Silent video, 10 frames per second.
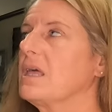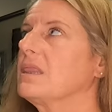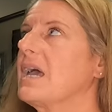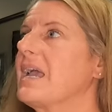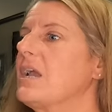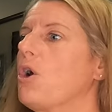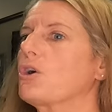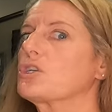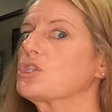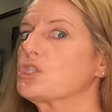They
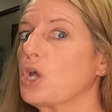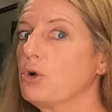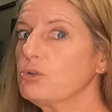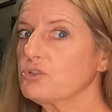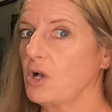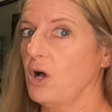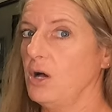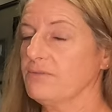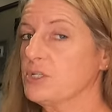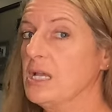are so
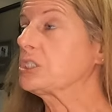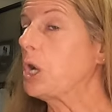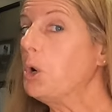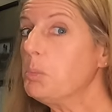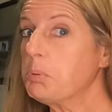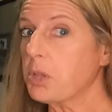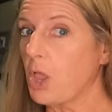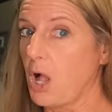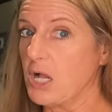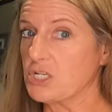soft, so
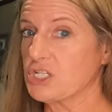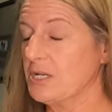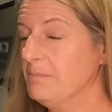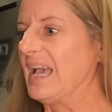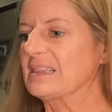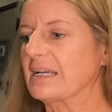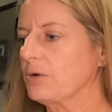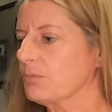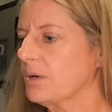plush, had like a